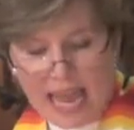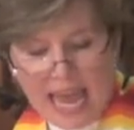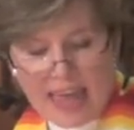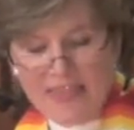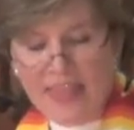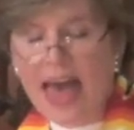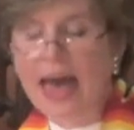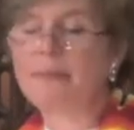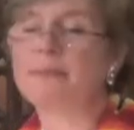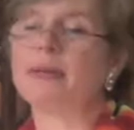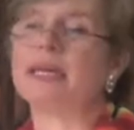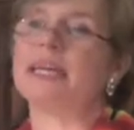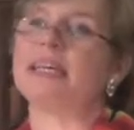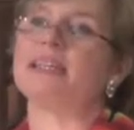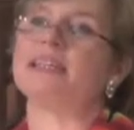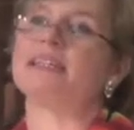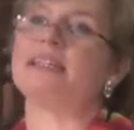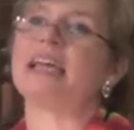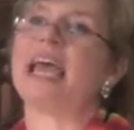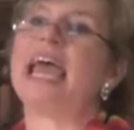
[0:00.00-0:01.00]
And that
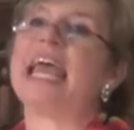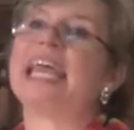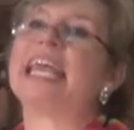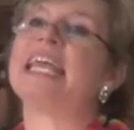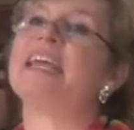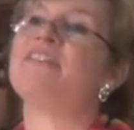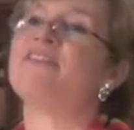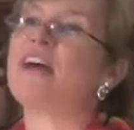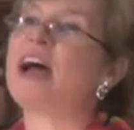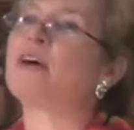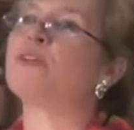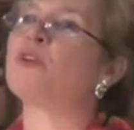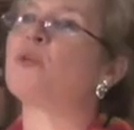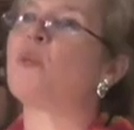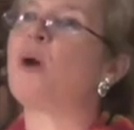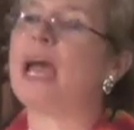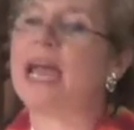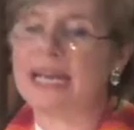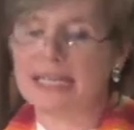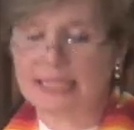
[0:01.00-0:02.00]
means he found a
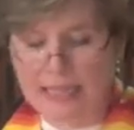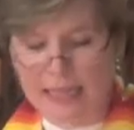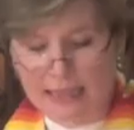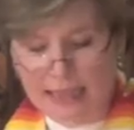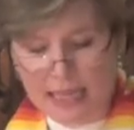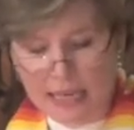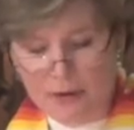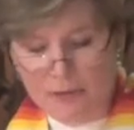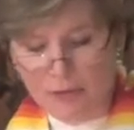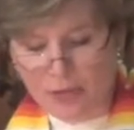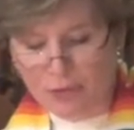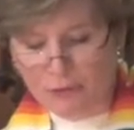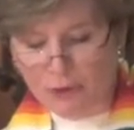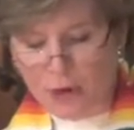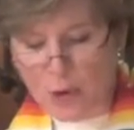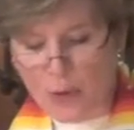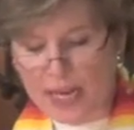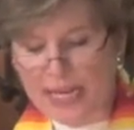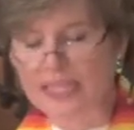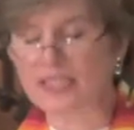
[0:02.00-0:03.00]
way to live
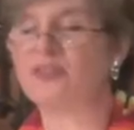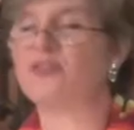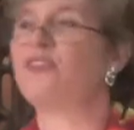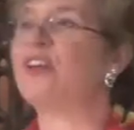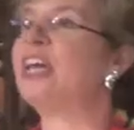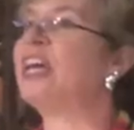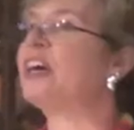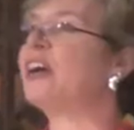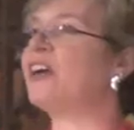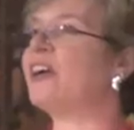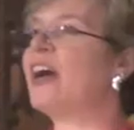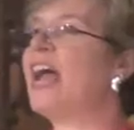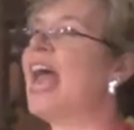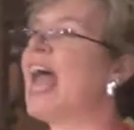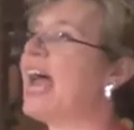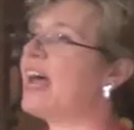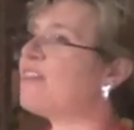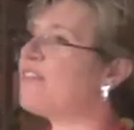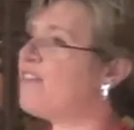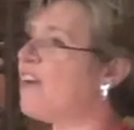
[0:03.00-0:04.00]
through his fear
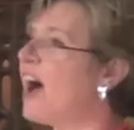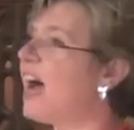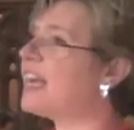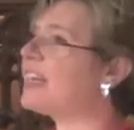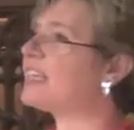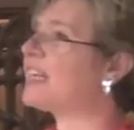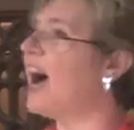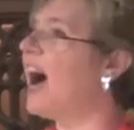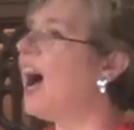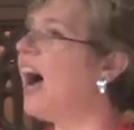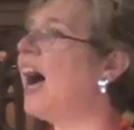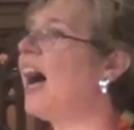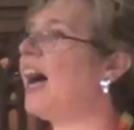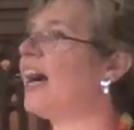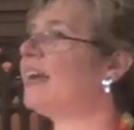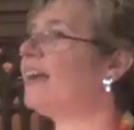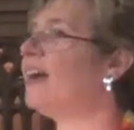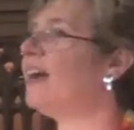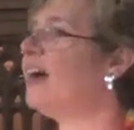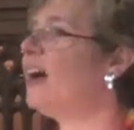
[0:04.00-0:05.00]
and find
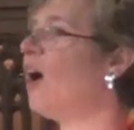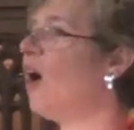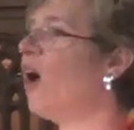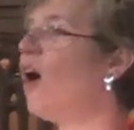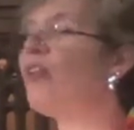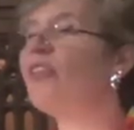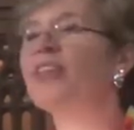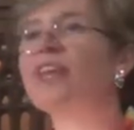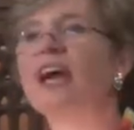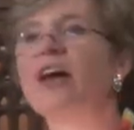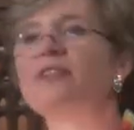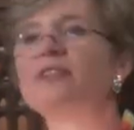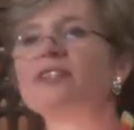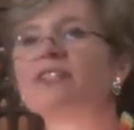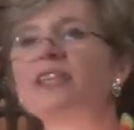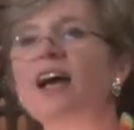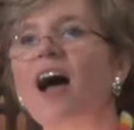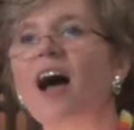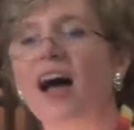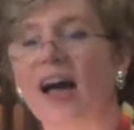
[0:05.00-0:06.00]
God on the other
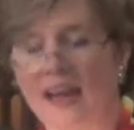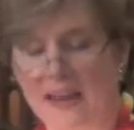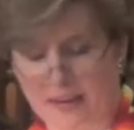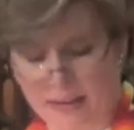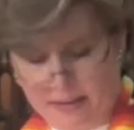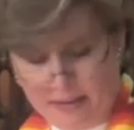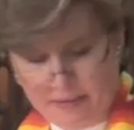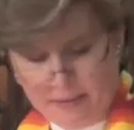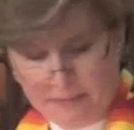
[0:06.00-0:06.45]
side.